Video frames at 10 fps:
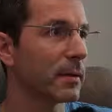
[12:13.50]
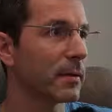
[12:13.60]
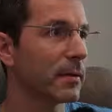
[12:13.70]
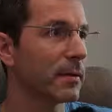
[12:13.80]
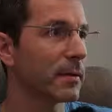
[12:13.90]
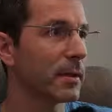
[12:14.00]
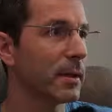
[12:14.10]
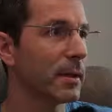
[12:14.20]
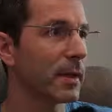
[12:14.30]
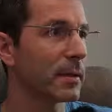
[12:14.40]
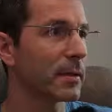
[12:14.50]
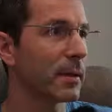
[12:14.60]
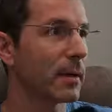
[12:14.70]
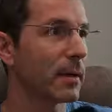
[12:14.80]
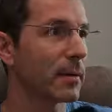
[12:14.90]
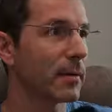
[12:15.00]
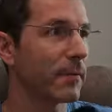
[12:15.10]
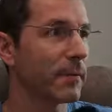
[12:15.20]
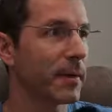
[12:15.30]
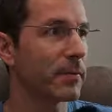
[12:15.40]
you see that the
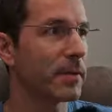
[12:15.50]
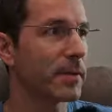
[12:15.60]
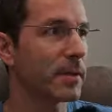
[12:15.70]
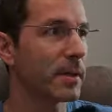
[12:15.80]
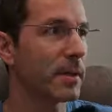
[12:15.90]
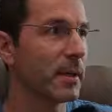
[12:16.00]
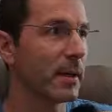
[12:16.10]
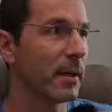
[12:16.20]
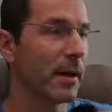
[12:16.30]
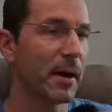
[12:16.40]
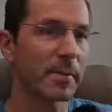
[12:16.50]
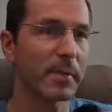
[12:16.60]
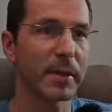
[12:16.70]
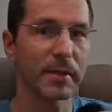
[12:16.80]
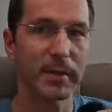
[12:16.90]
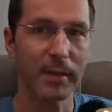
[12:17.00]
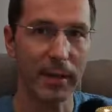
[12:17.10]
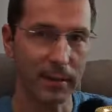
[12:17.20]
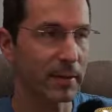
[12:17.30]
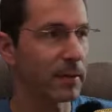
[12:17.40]
frequency has been
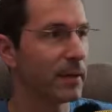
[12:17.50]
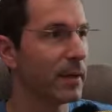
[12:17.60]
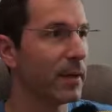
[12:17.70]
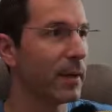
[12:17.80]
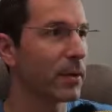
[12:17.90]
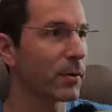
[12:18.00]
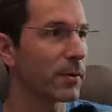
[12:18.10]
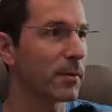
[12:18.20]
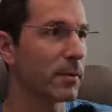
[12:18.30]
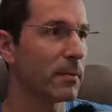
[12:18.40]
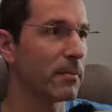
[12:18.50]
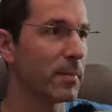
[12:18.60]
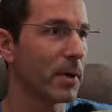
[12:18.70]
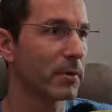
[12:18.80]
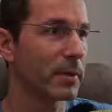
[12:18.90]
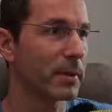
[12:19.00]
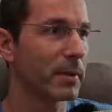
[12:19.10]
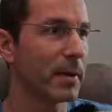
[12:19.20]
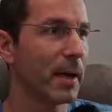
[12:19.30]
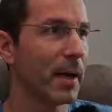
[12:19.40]
set and also mode
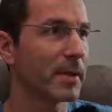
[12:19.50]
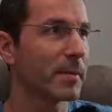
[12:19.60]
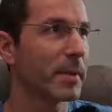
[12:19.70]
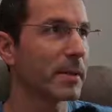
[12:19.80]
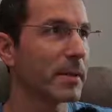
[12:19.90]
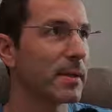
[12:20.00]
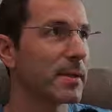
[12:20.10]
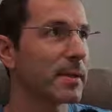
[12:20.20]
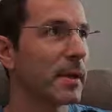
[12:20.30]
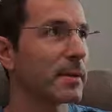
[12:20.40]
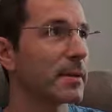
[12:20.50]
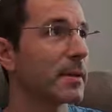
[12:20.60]
has been set.